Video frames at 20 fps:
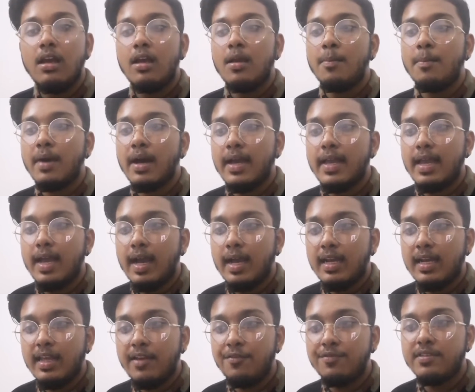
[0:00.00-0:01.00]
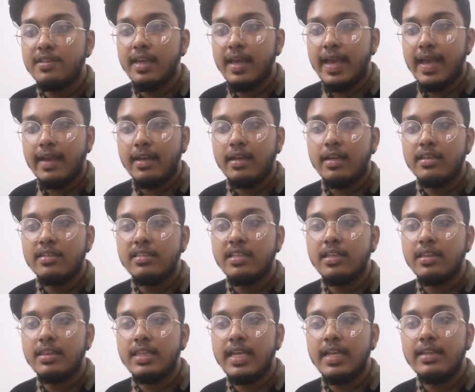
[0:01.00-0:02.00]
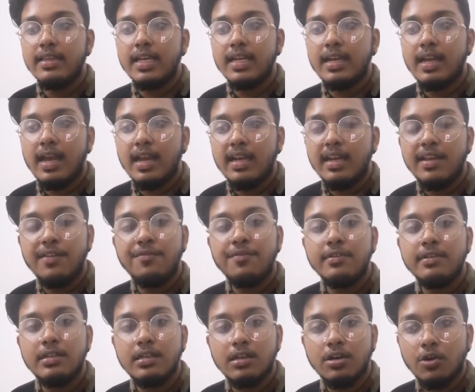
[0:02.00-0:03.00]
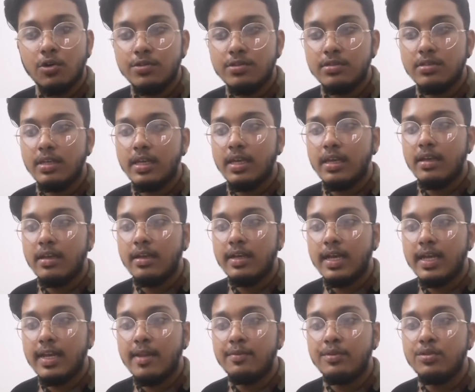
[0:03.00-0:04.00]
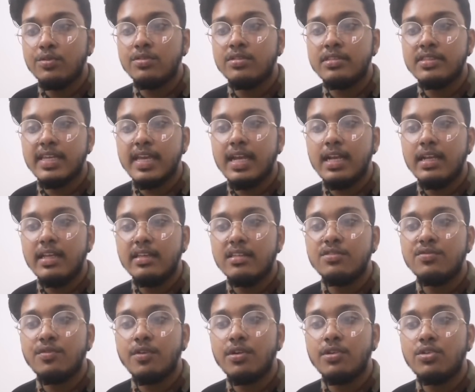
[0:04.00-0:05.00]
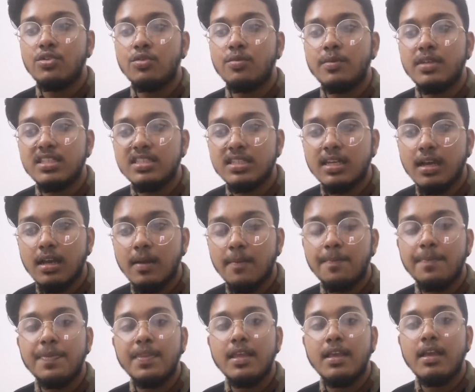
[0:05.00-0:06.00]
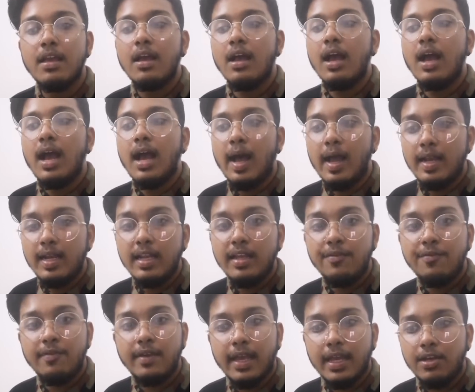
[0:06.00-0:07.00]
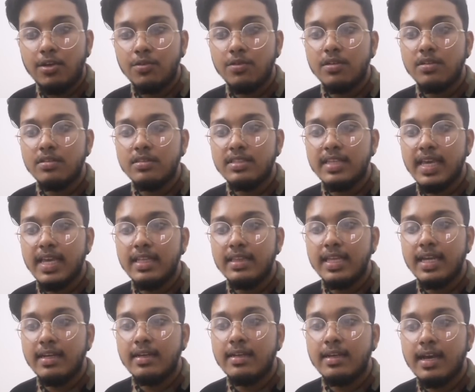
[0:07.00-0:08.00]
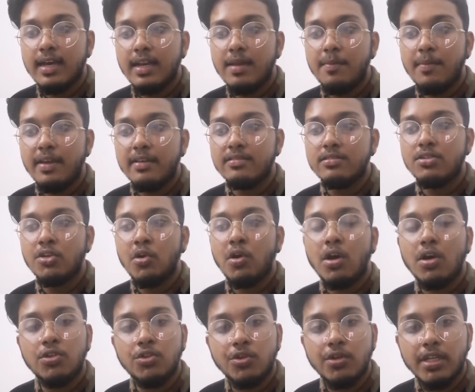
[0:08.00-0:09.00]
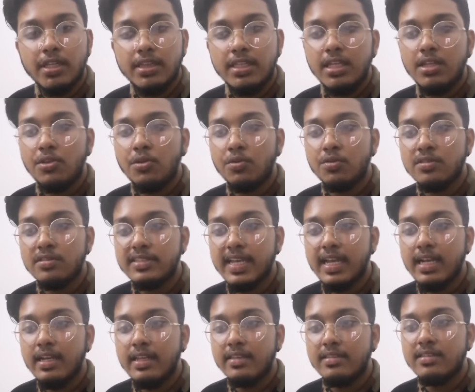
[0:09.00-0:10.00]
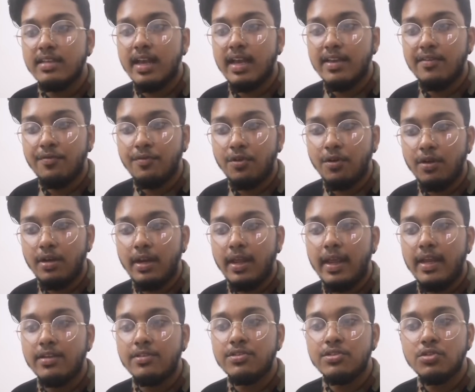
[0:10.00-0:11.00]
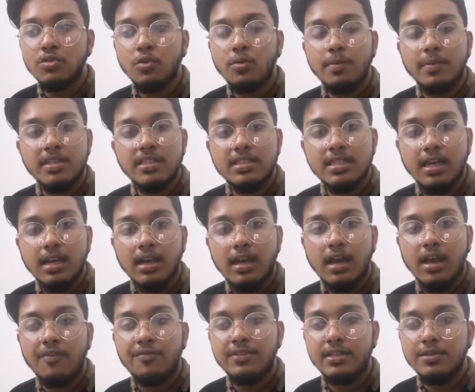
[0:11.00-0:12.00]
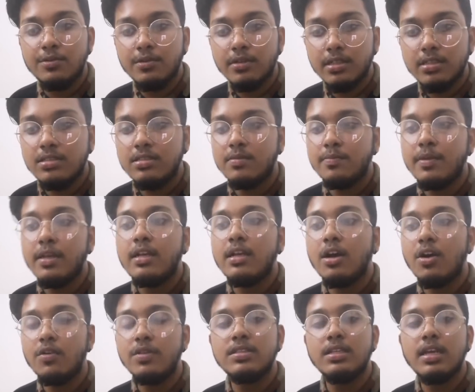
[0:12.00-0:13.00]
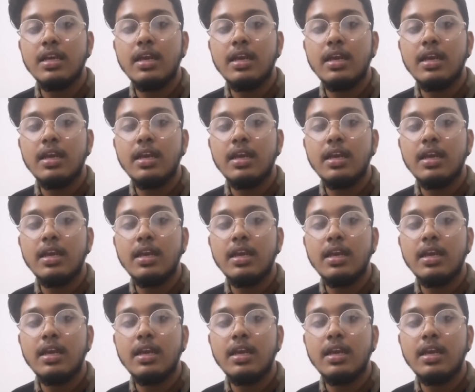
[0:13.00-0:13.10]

By Alif's act, she thinks that Alif allows Karim to sell his phone to Misha. Alif cannot say that Karim has no authority to sell his iPhone and sue Misha afterwards because